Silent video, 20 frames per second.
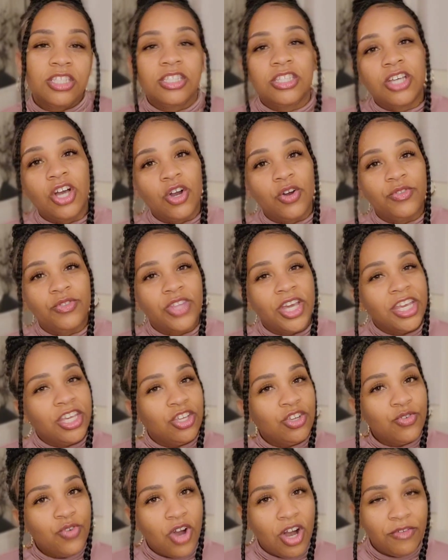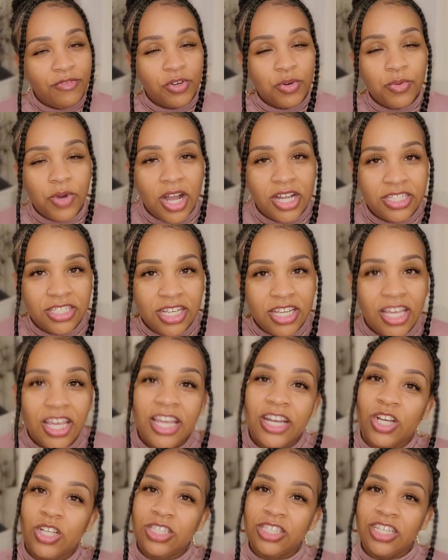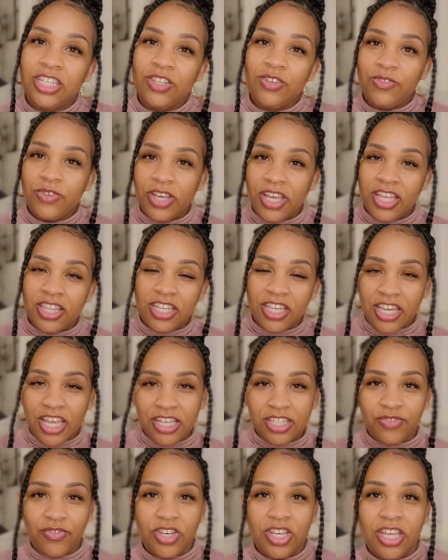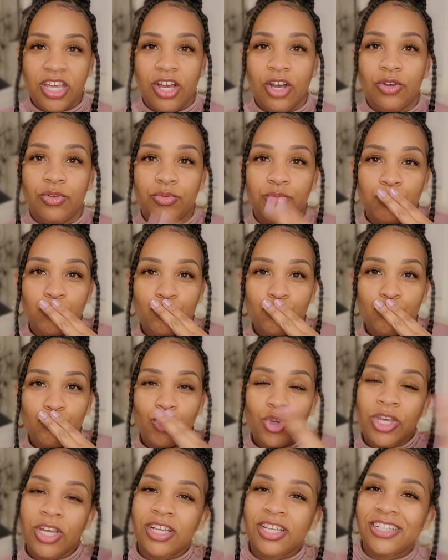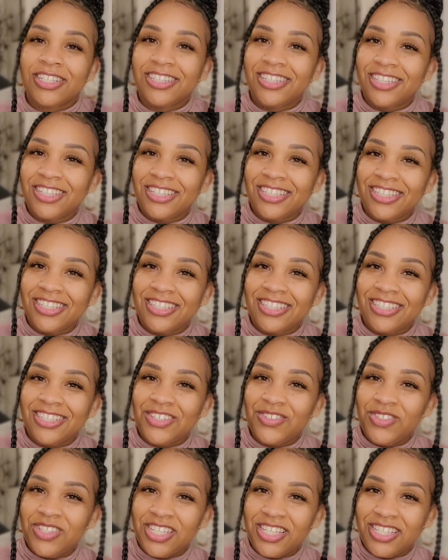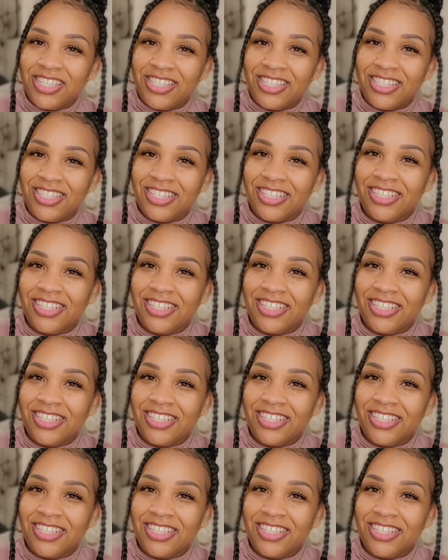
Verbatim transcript: So thank you all for watching and I'll see you in the next video. Deuces.